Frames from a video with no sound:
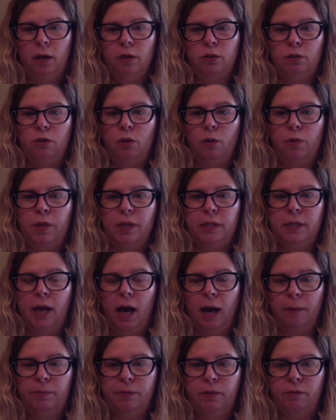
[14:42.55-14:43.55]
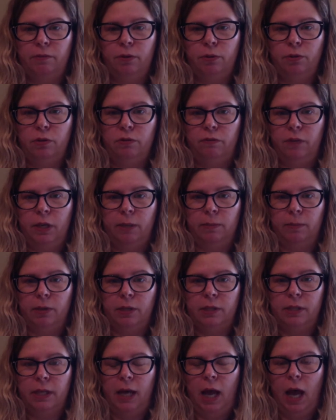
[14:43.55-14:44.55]
So the tops of those
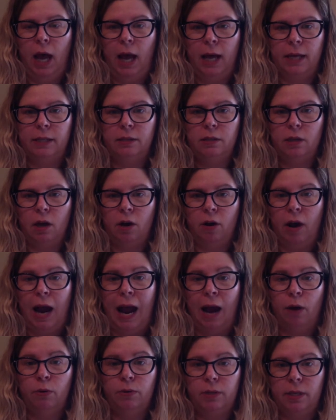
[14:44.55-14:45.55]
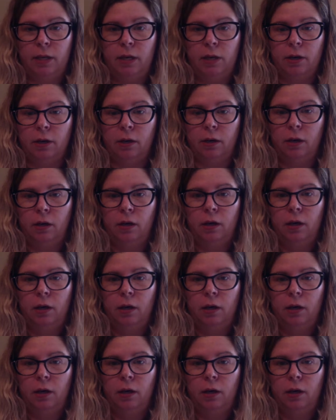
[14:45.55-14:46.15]
femurs, the heads, are out here.